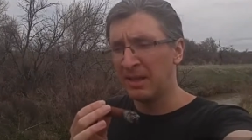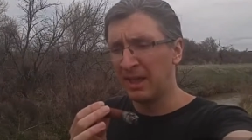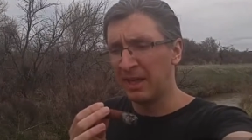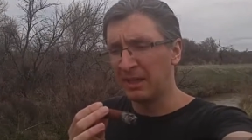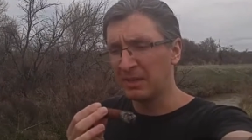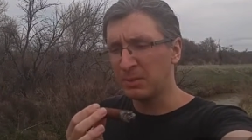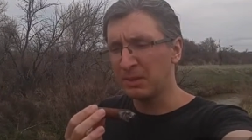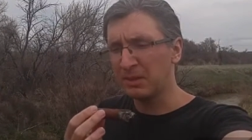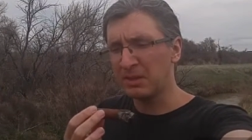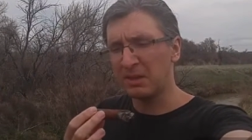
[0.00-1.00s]
and it's one
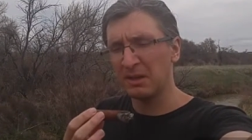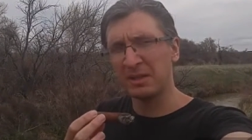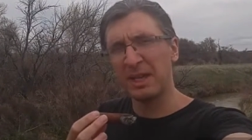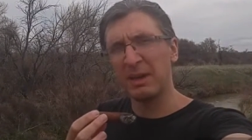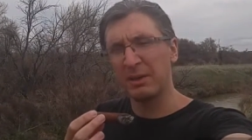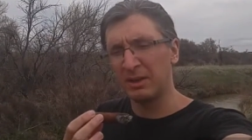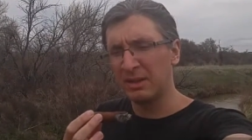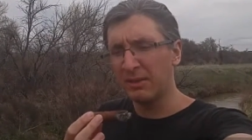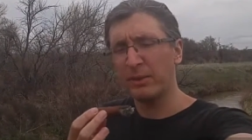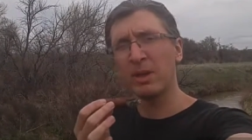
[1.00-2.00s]
of those cigars that I could
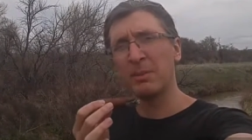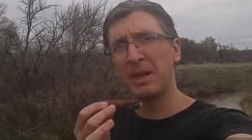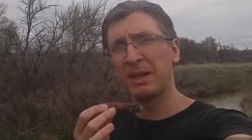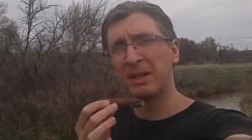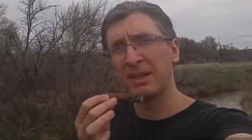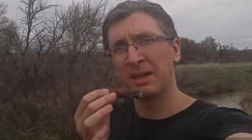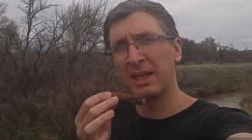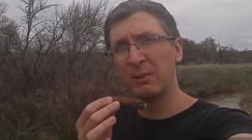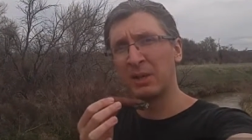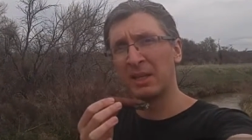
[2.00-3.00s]
definitely recommend
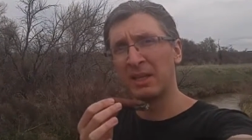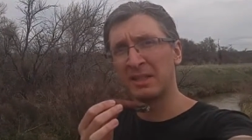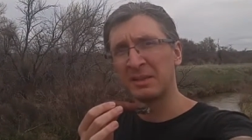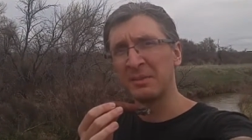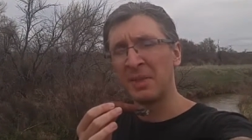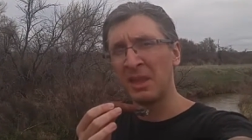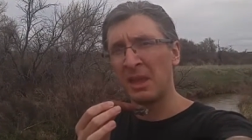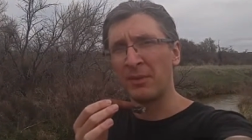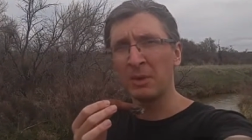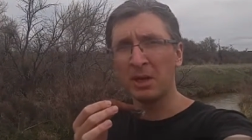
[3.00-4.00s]
getting one of these
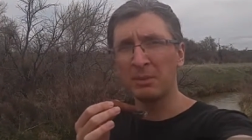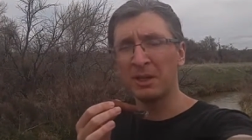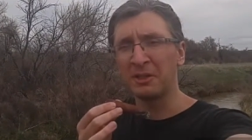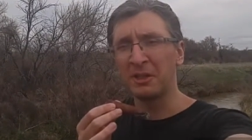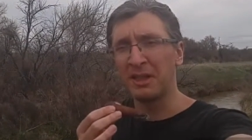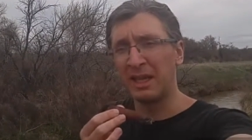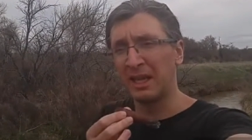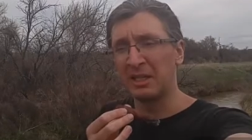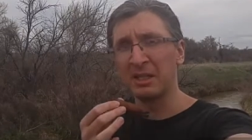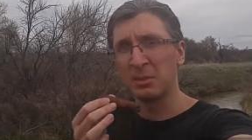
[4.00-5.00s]
if you're on a budget
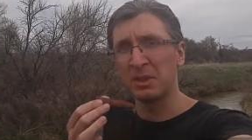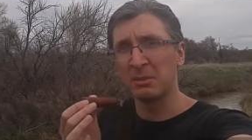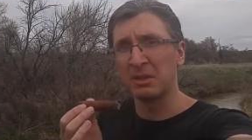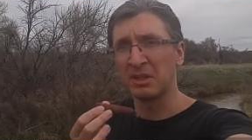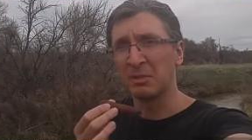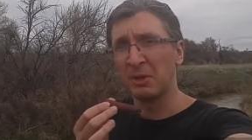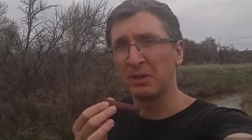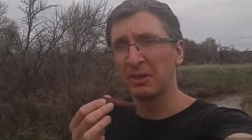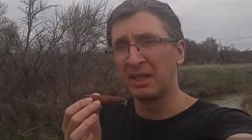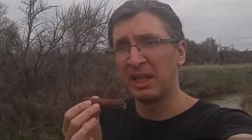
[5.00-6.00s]
and you just want something to smoke
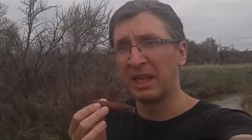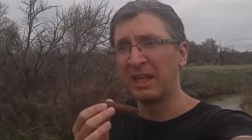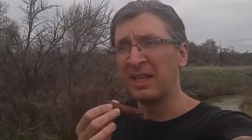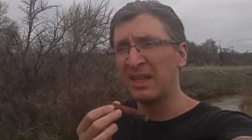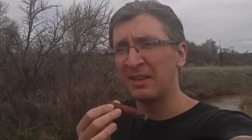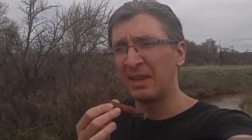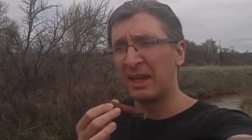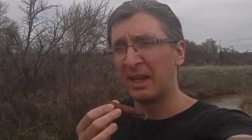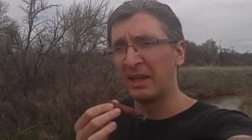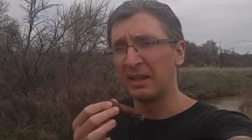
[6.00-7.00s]
during the day
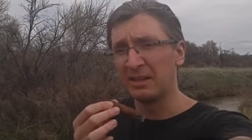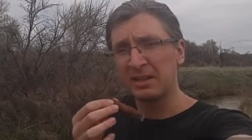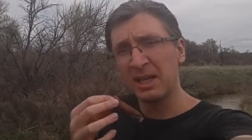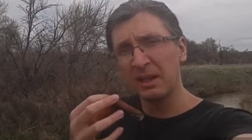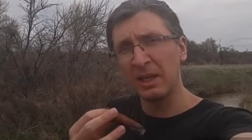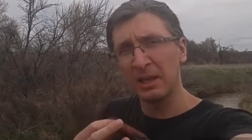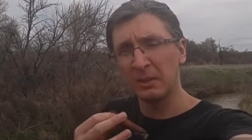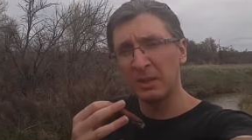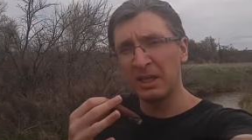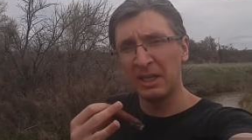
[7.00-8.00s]
that's kind of
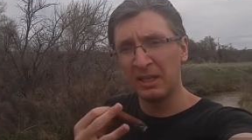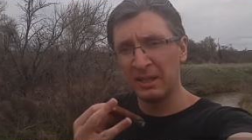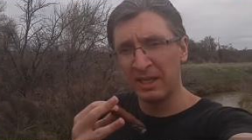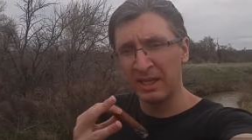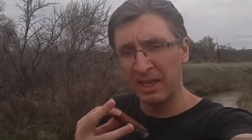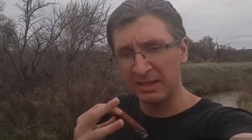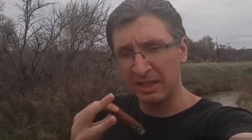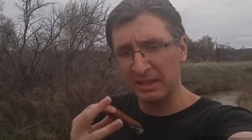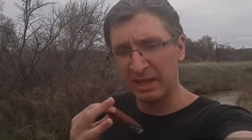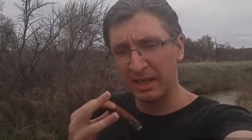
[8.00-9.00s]
leathery, kind of has
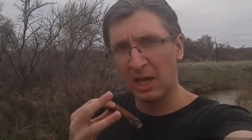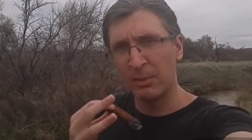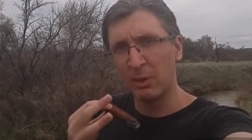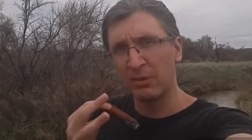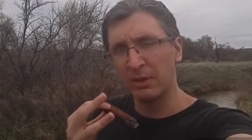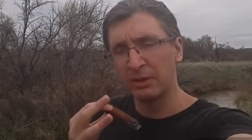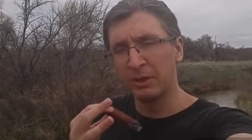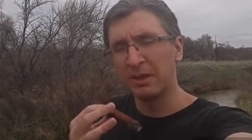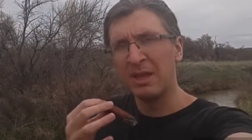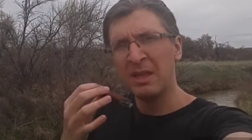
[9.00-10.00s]
that kind of cowpoke feel to
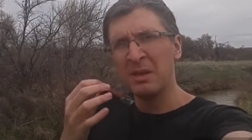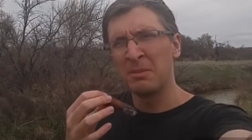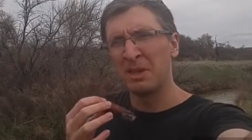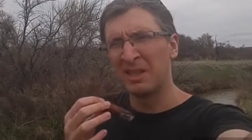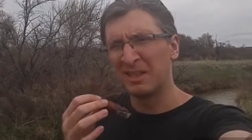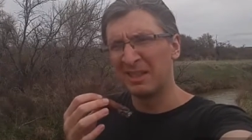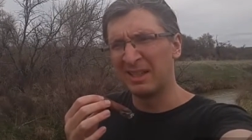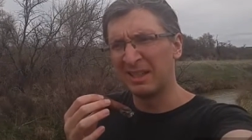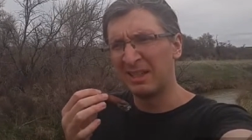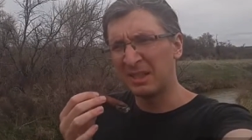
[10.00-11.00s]
it, but
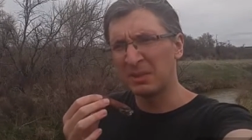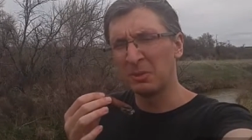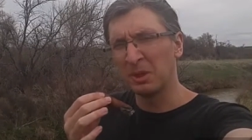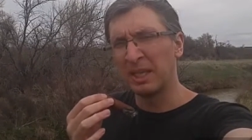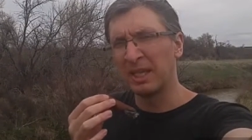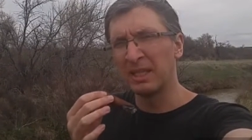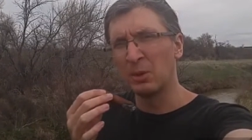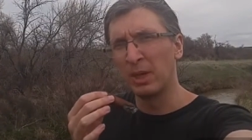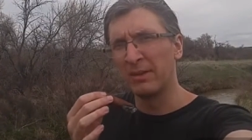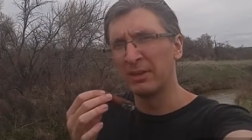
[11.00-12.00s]
doesn't really get in
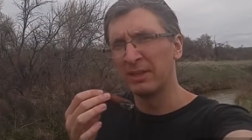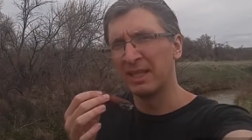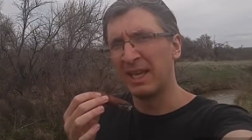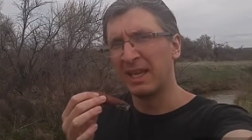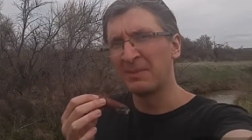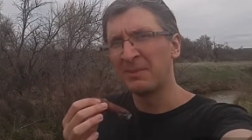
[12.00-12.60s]
the way of your day.